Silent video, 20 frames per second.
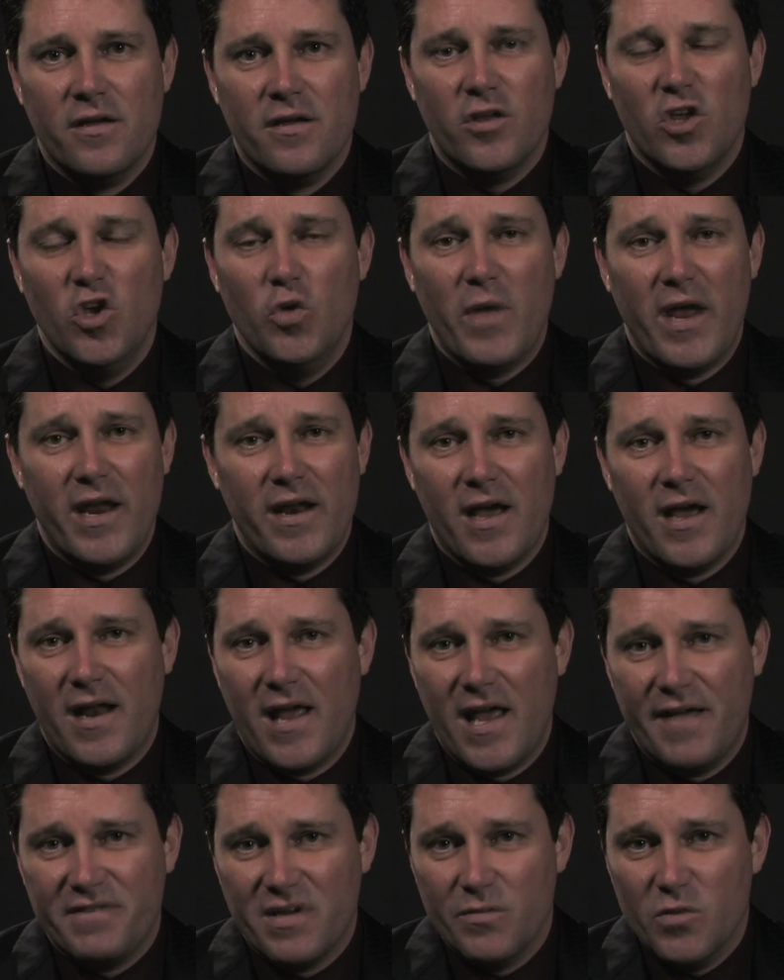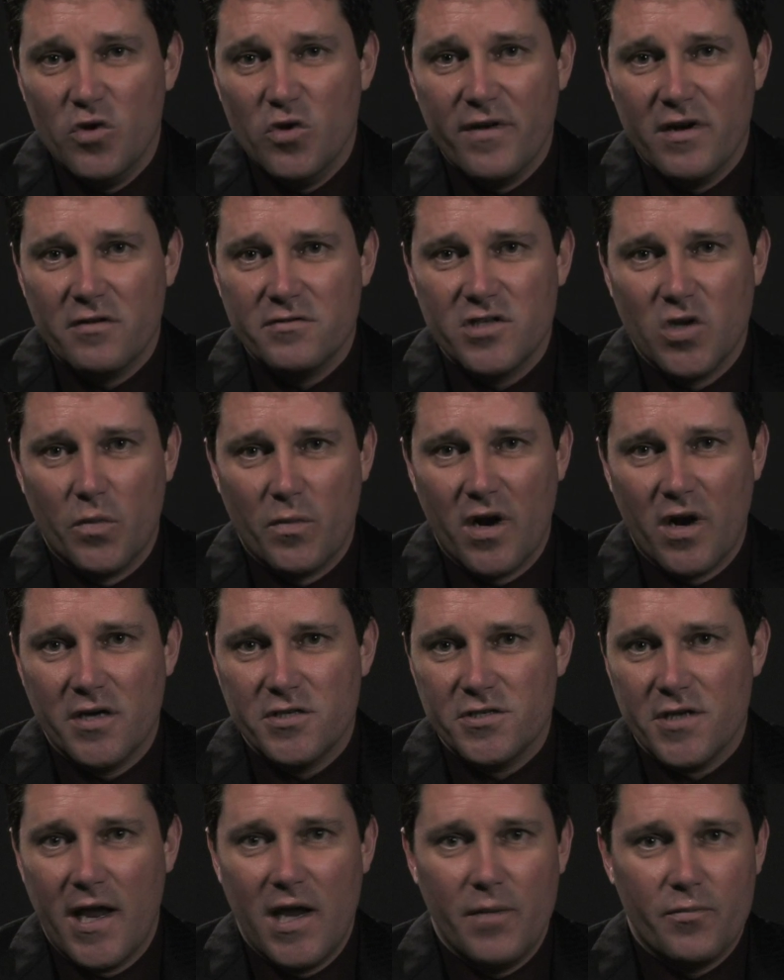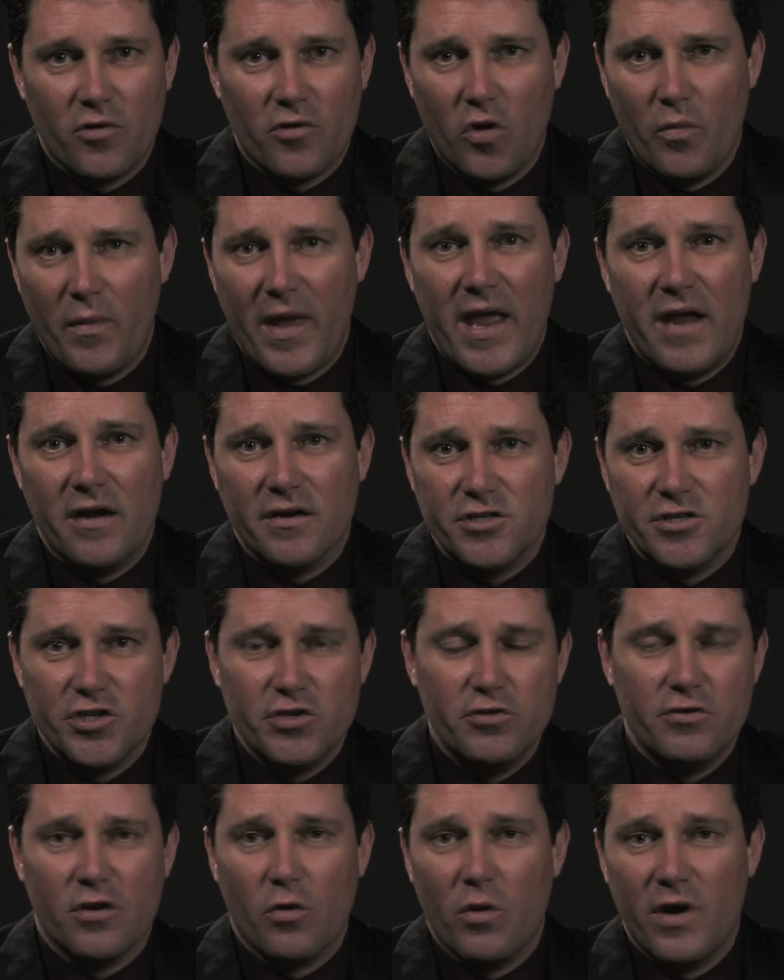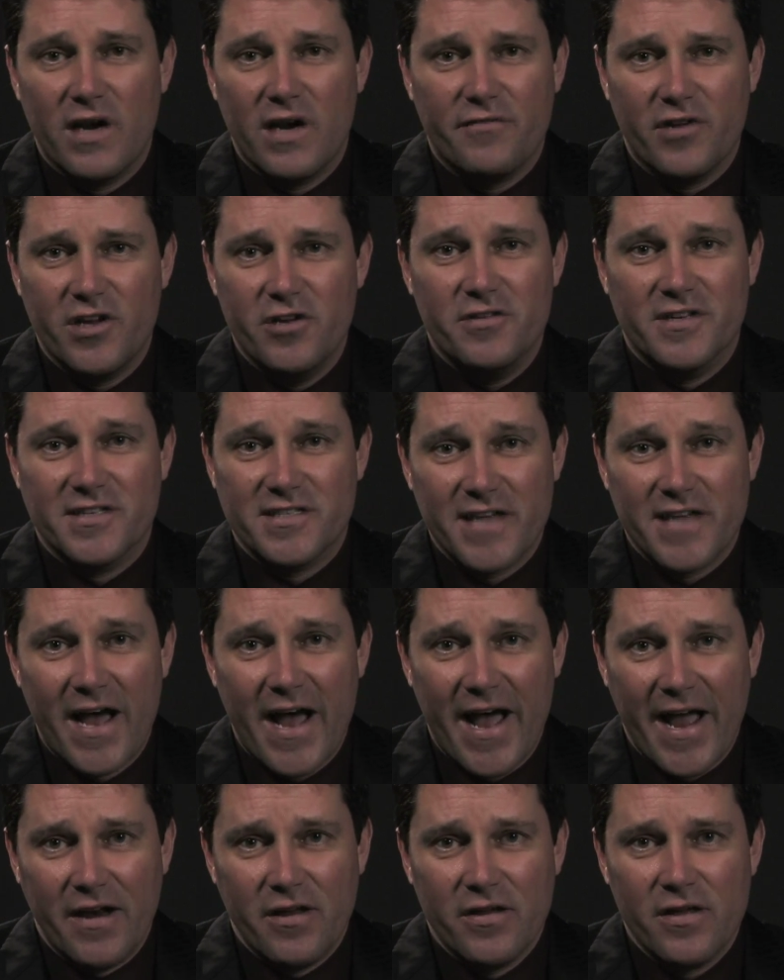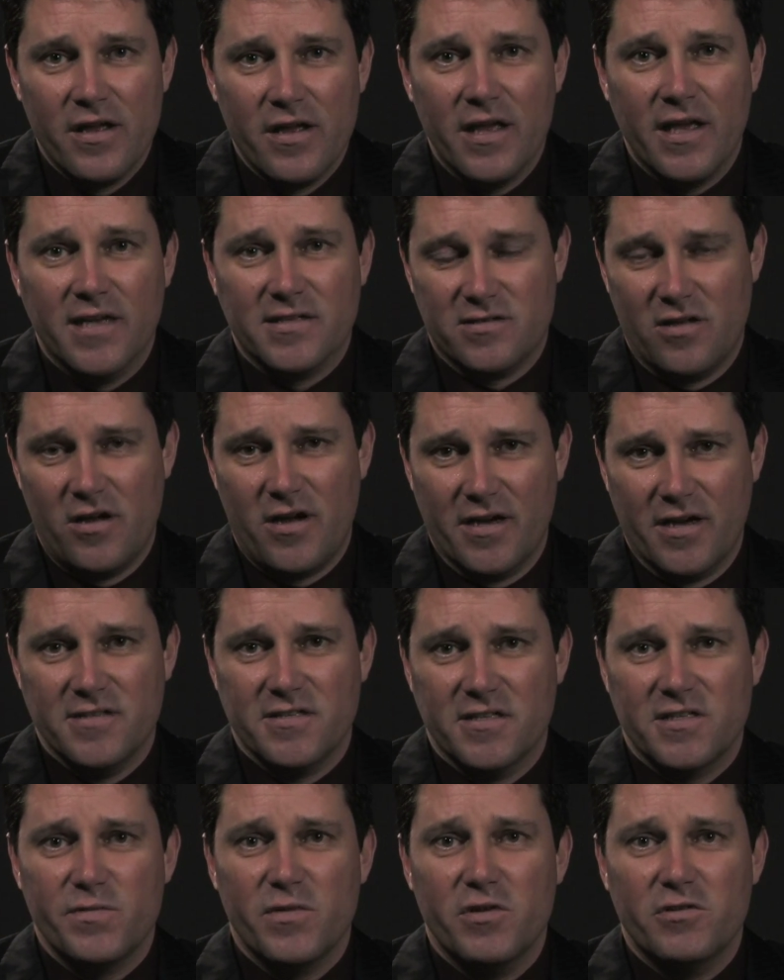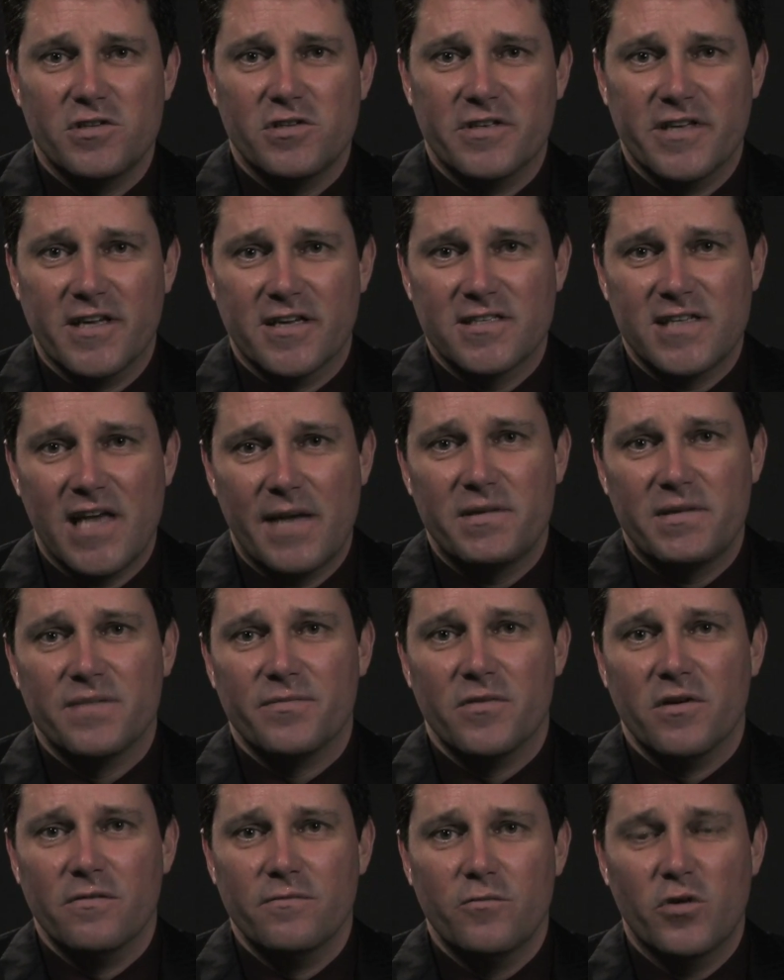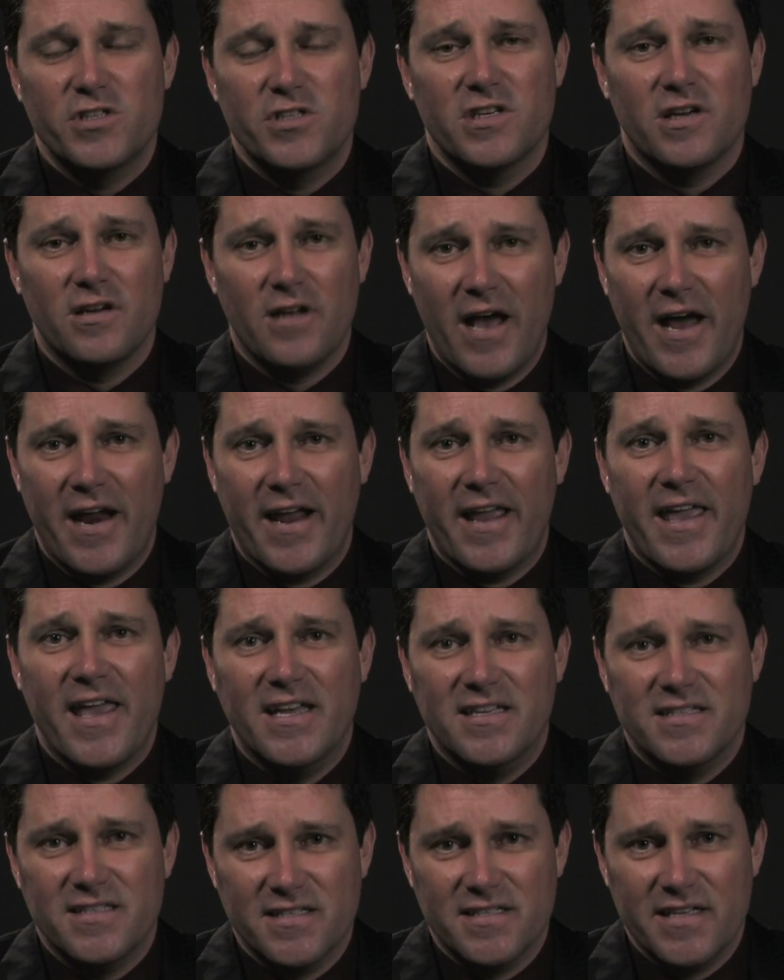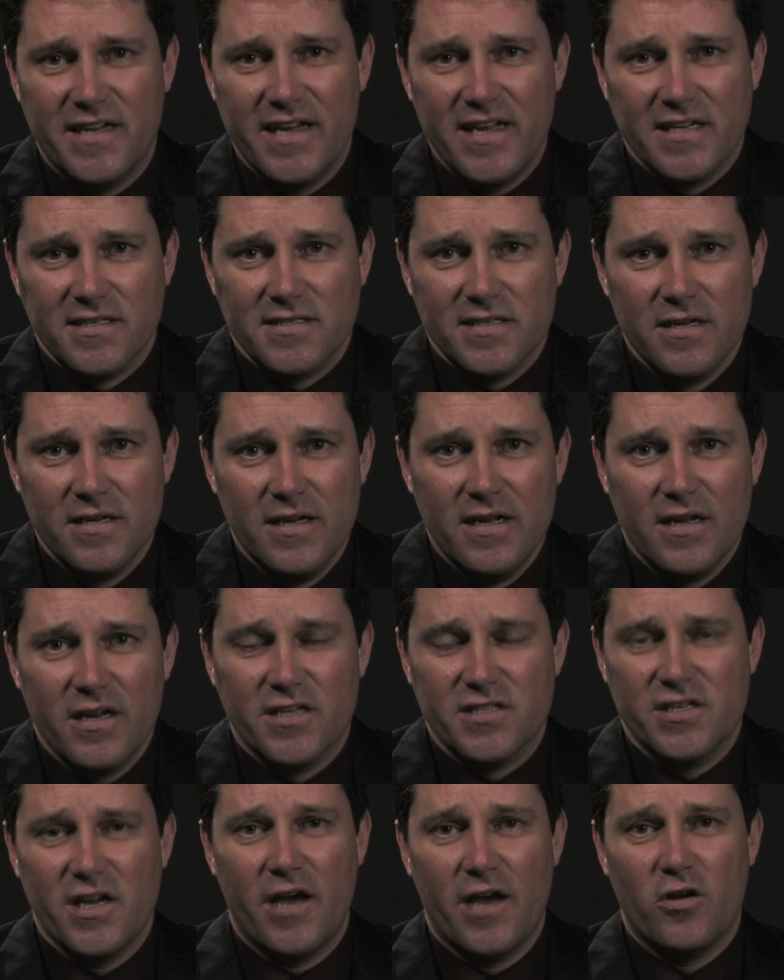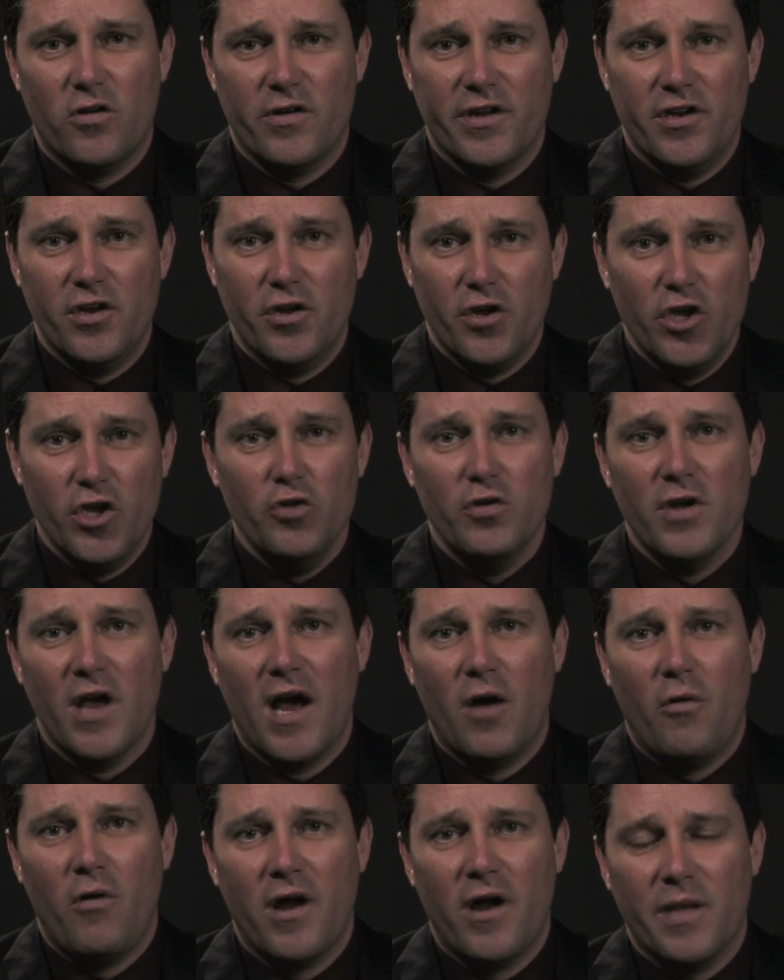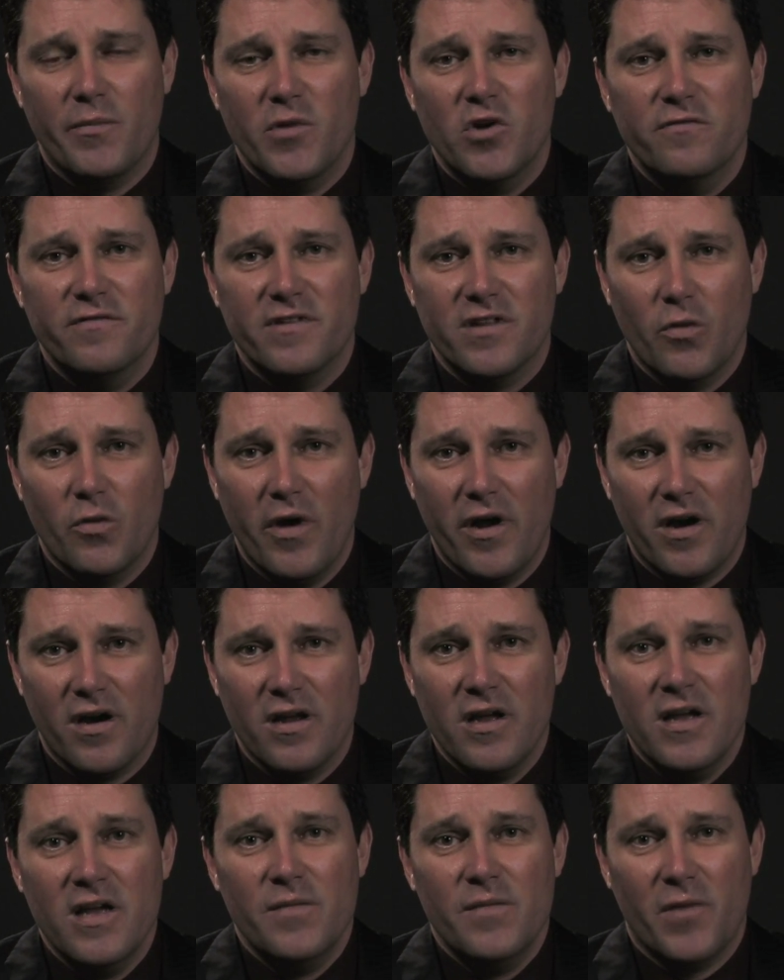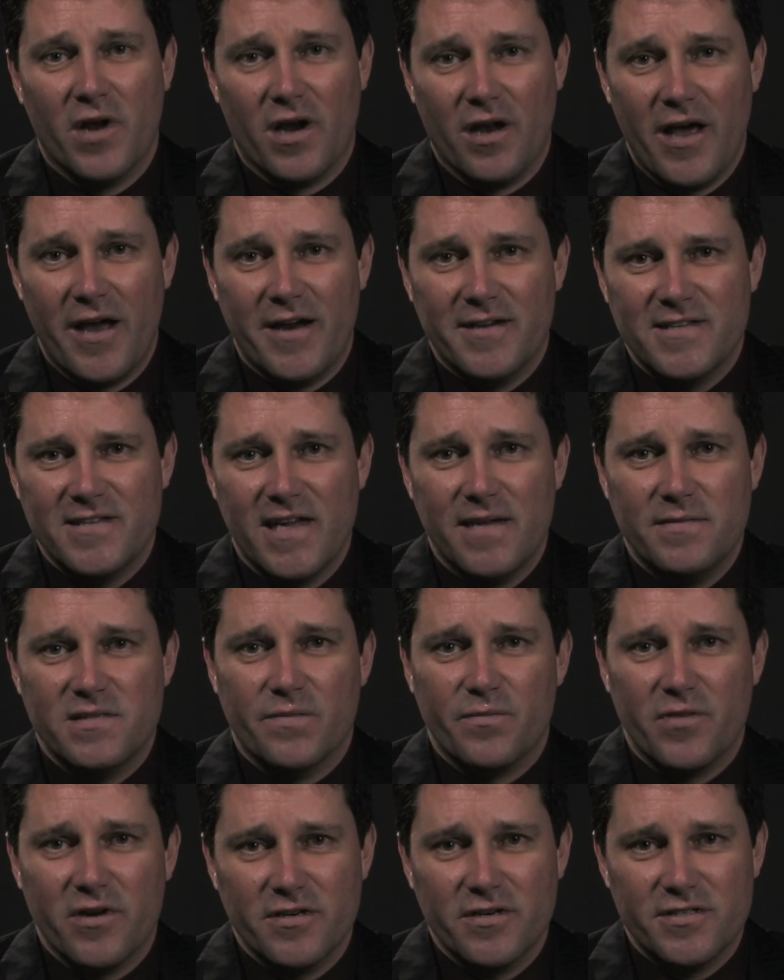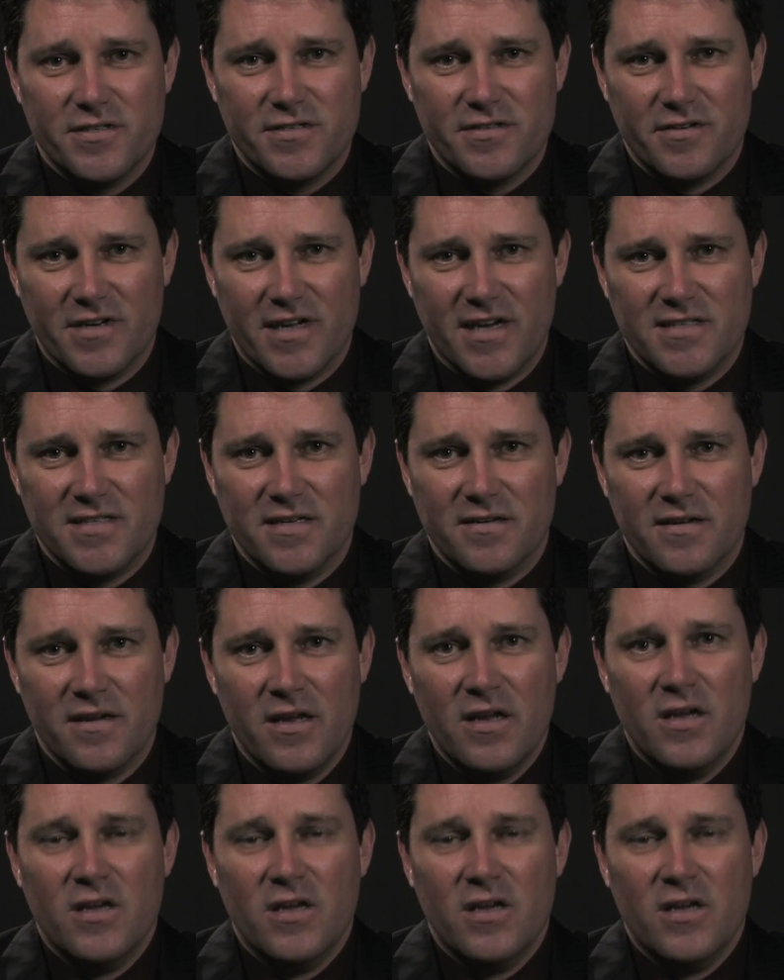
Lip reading: you may not have to move out till March, April, May, or June, or whatever you decide, as long as it's mutually acceptable, which in a lot of cases it is, because not only do you not want to move in the winter, but a lot of times the purchaser doesn't.